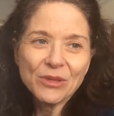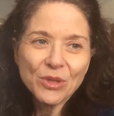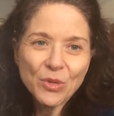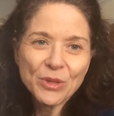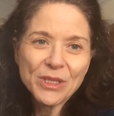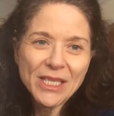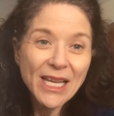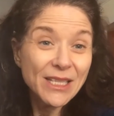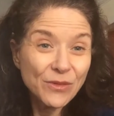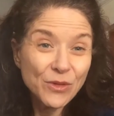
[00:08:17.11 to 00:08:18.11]
towards the
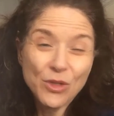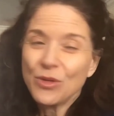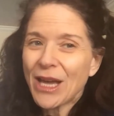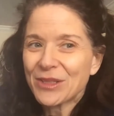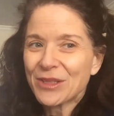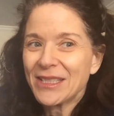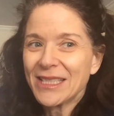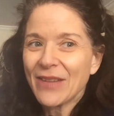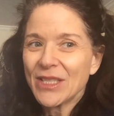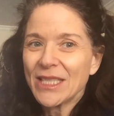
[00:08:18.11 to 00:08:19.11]
end of
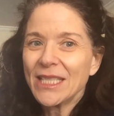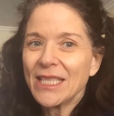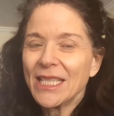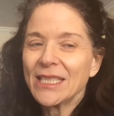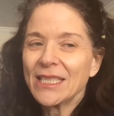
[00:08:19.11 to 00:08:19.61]
2017,